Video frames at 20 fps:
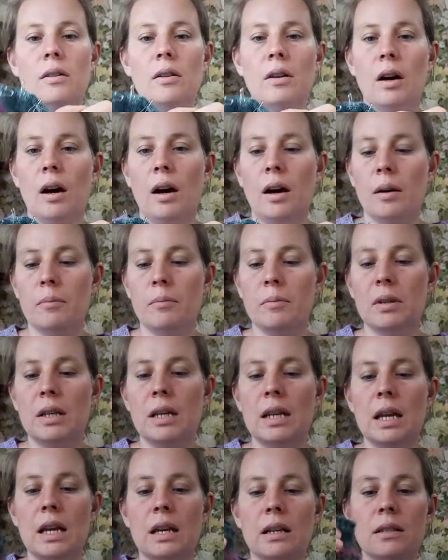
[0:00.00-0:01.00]
the
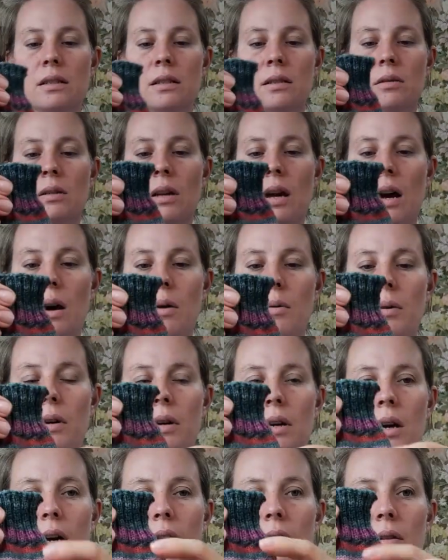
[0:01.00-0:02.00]
next hour
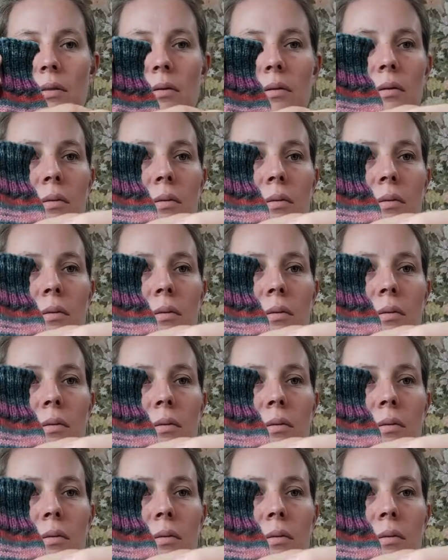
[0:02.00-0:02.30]
I